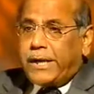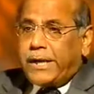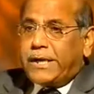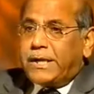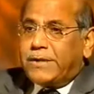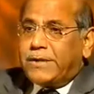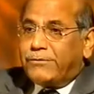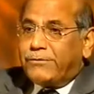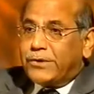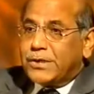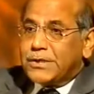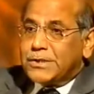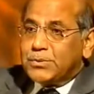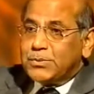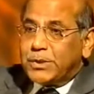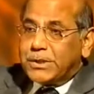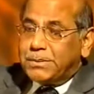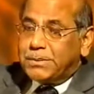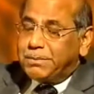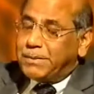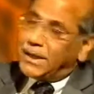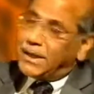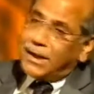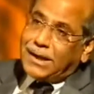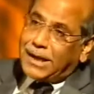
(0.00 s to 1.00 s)
colleague differs
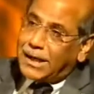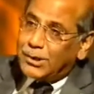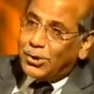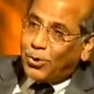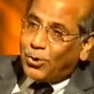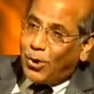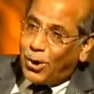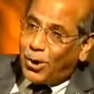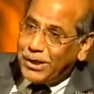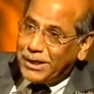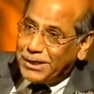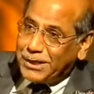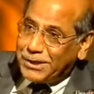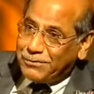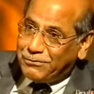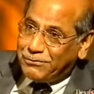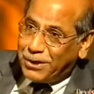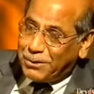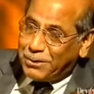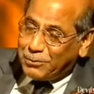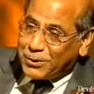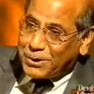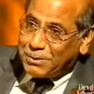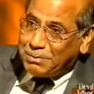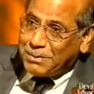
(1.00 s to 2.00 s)
with me, let the colleague
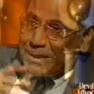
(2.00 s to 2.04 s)
differ with me.